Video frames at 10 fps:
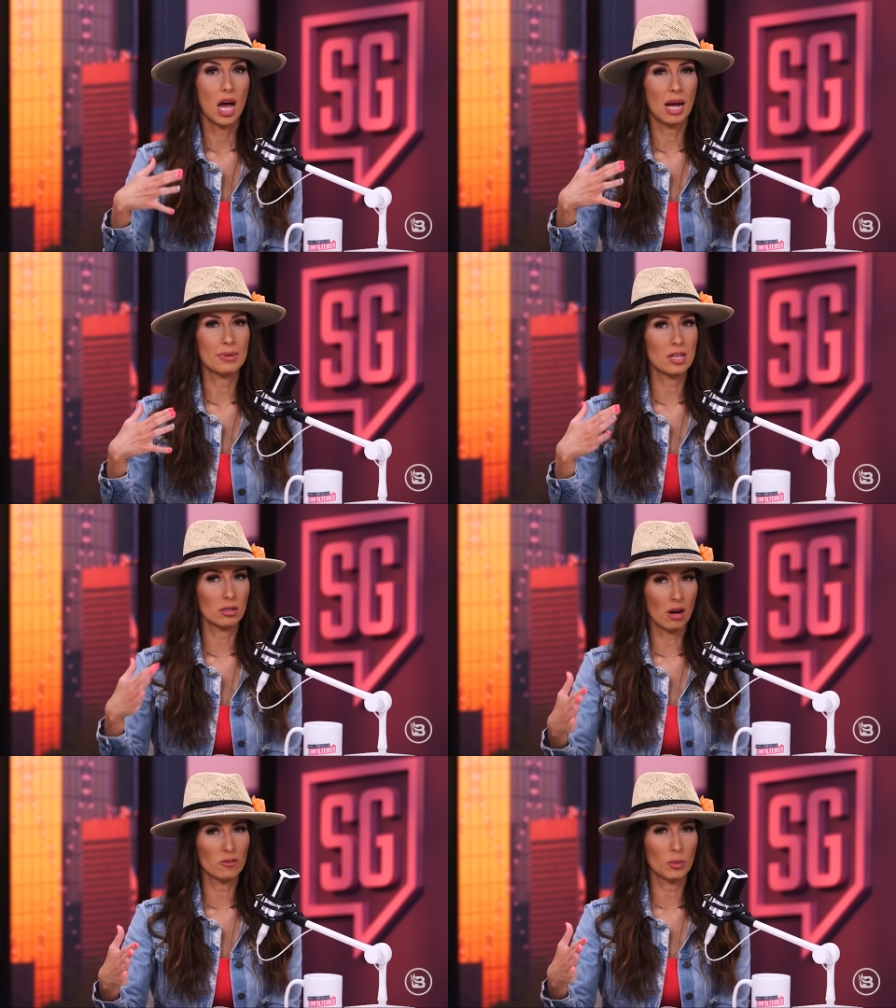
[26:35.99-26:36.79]
I was
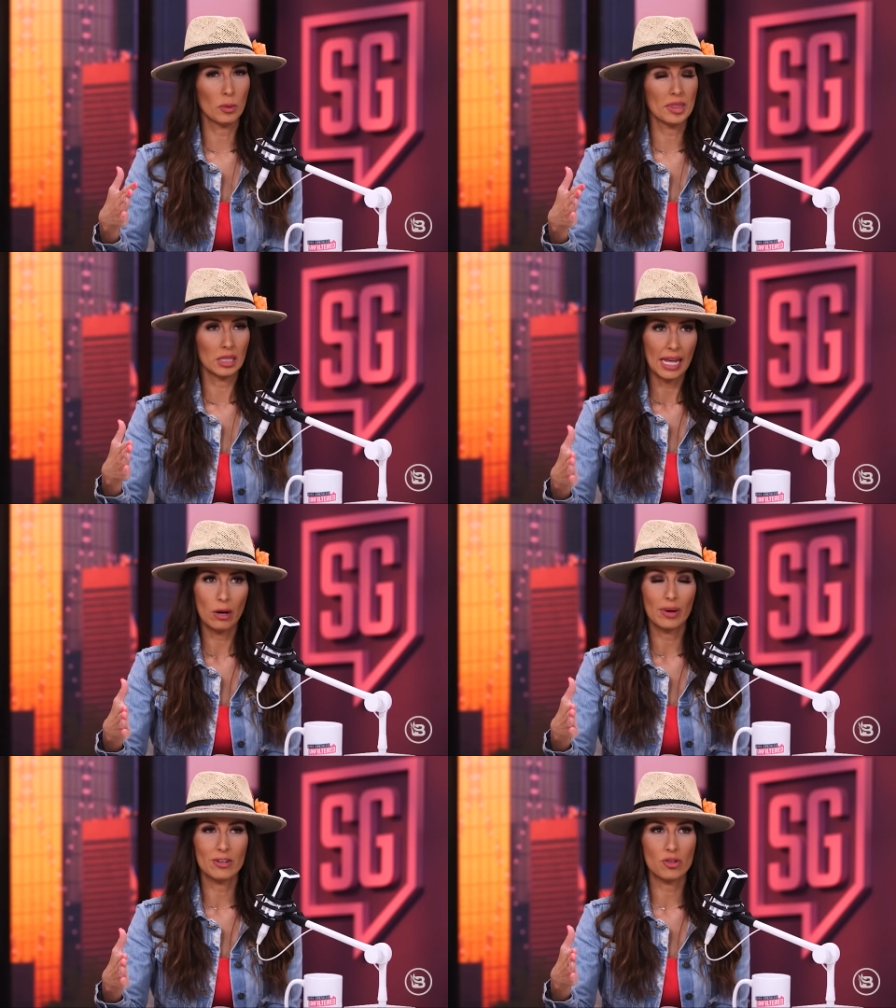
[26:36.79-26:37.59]
uncomfortable with the
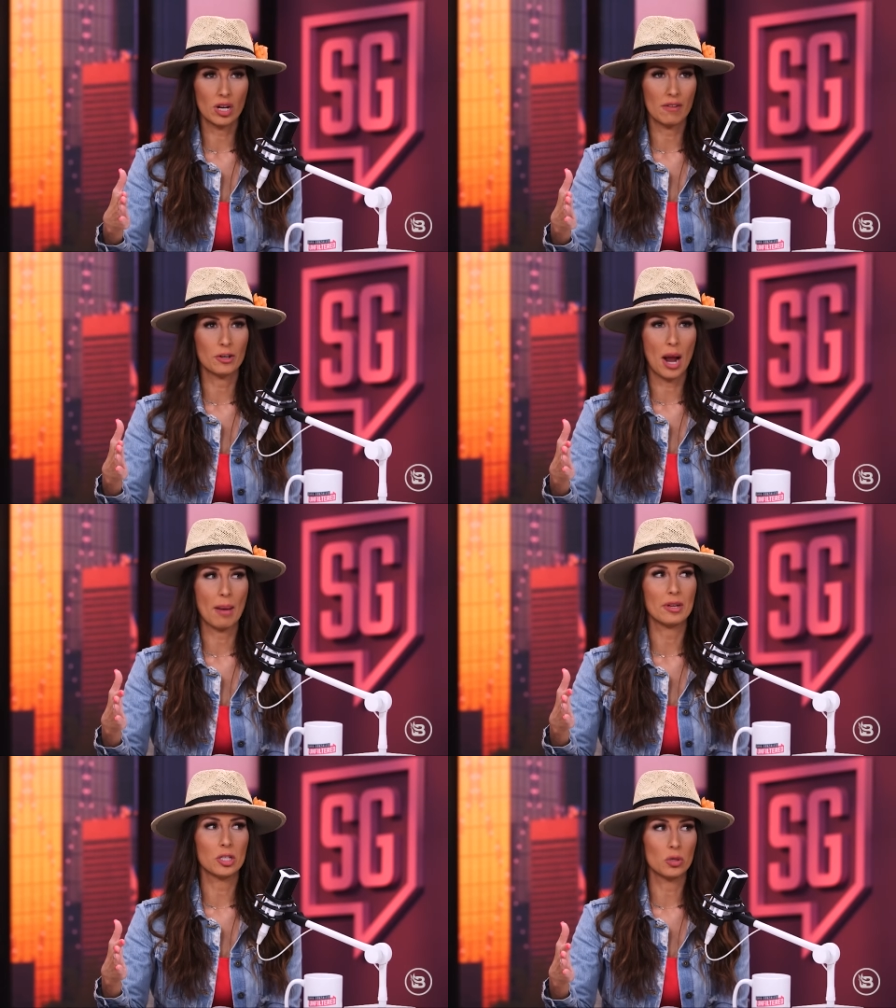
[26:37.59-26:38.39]
language that Governor
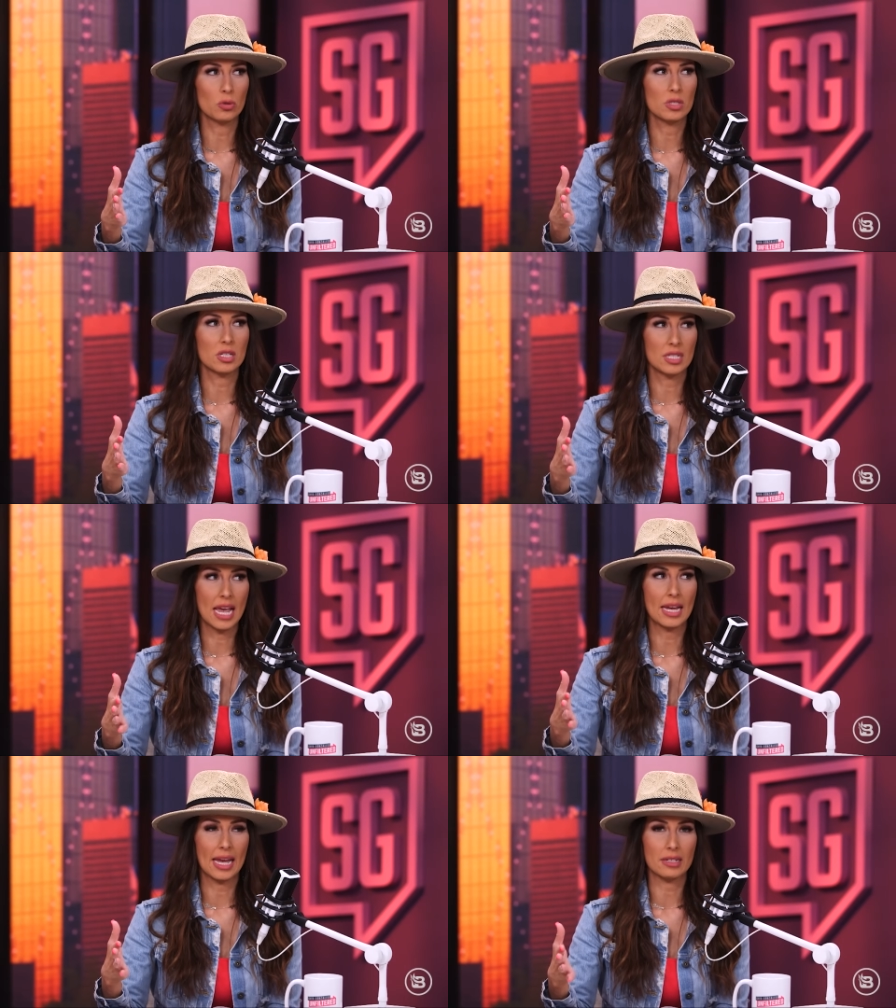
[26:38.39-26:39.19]
Abbott used,
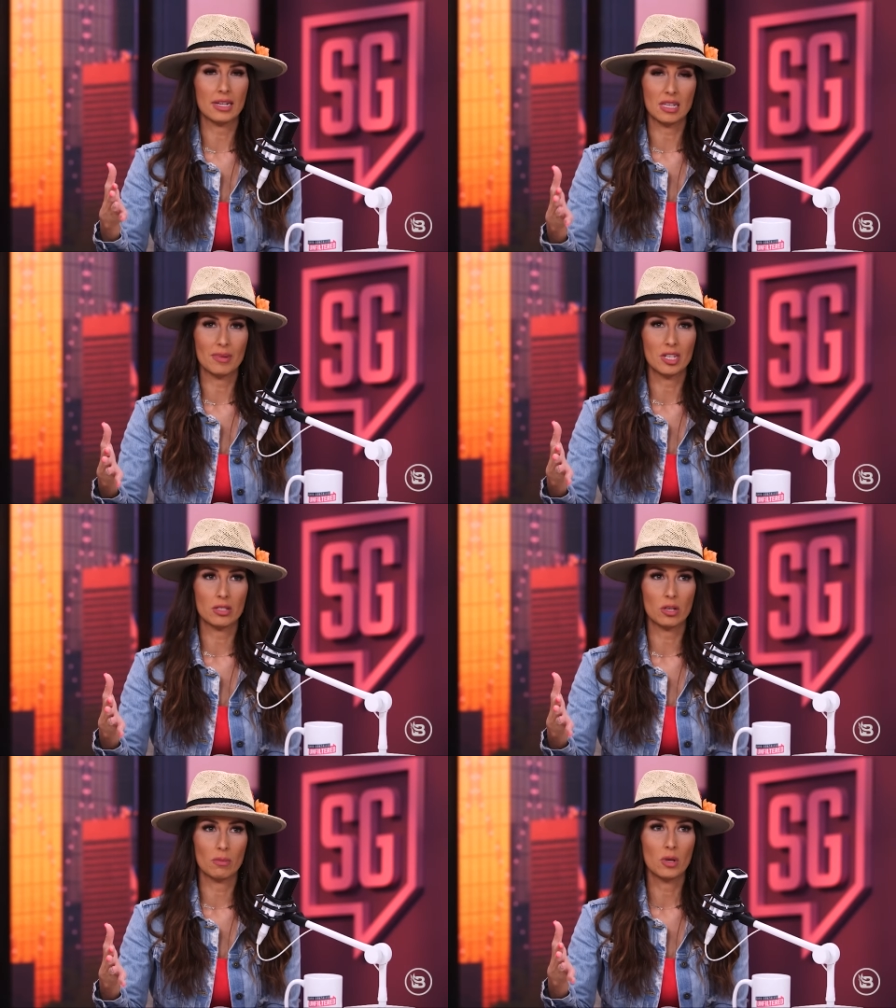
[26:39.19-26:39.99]
saying
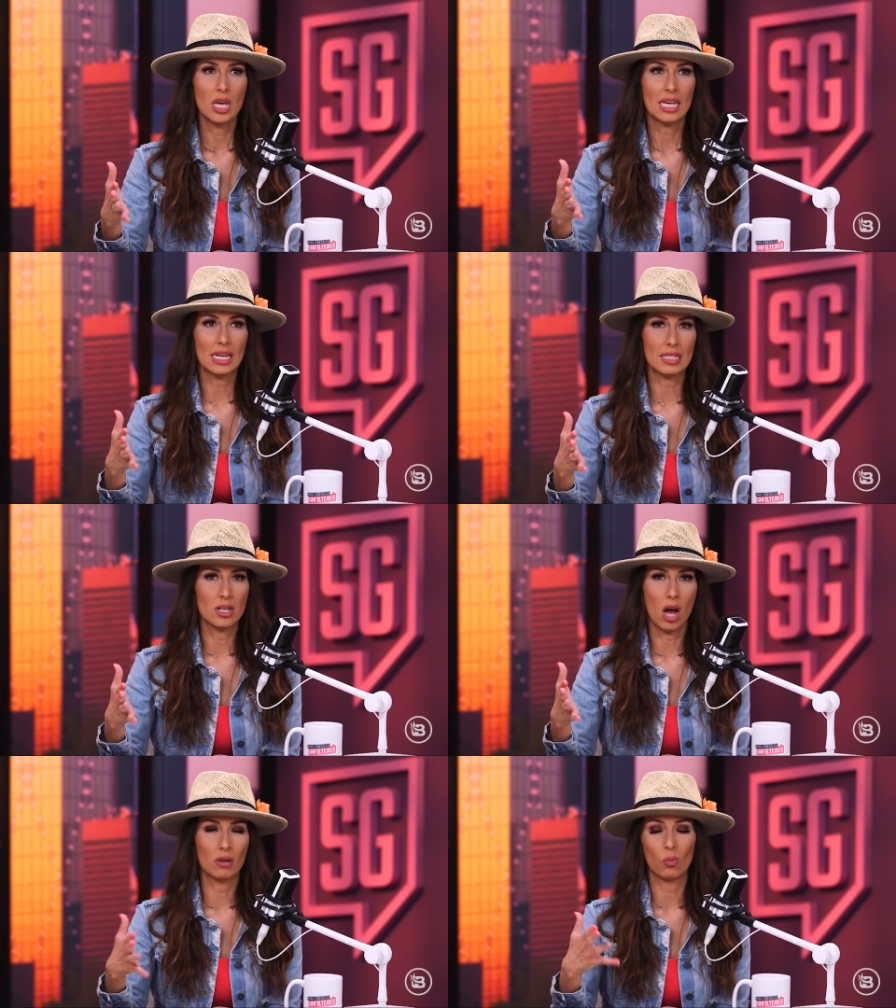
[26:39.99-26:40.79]
anti-Semitism is
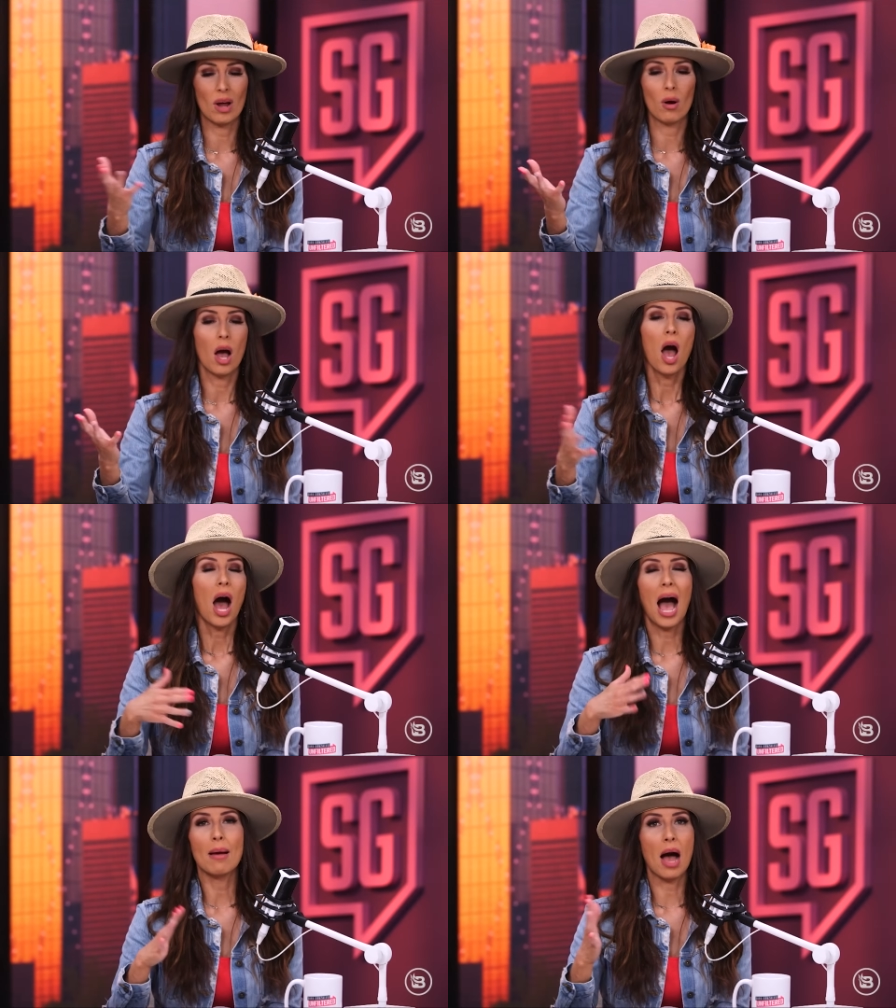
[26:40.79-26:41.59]
not what
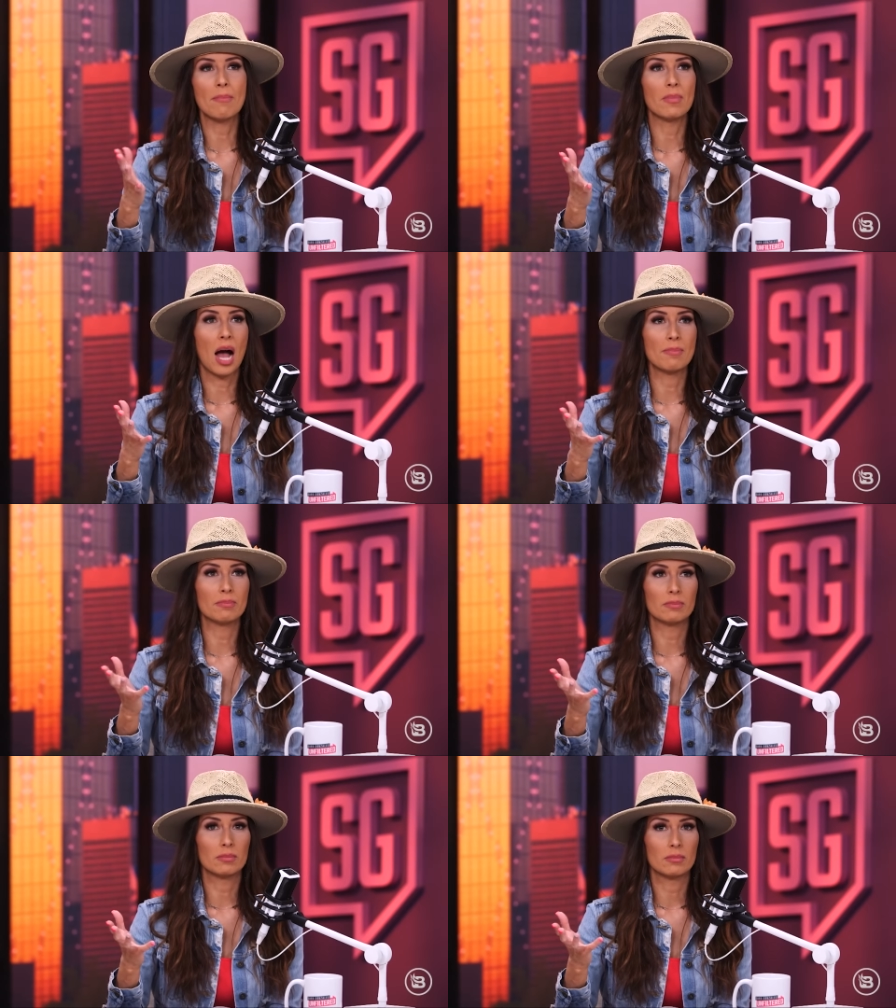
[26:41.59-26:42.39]

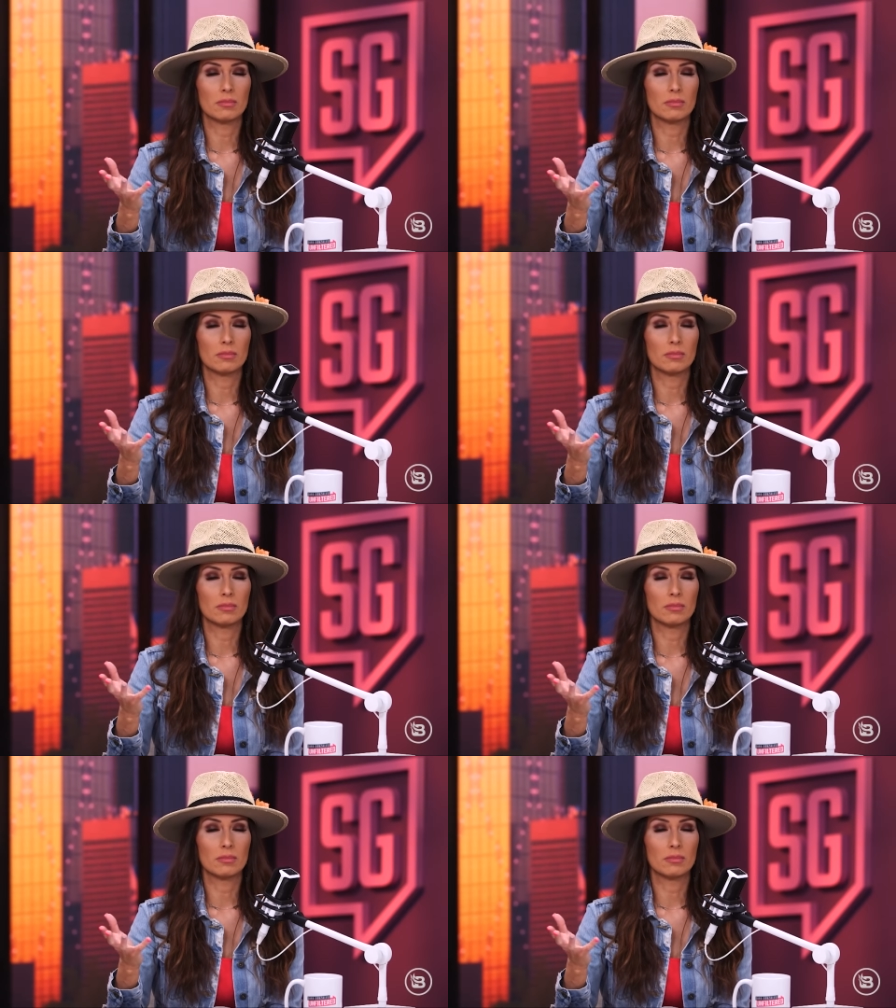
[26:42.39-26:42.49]
I'm.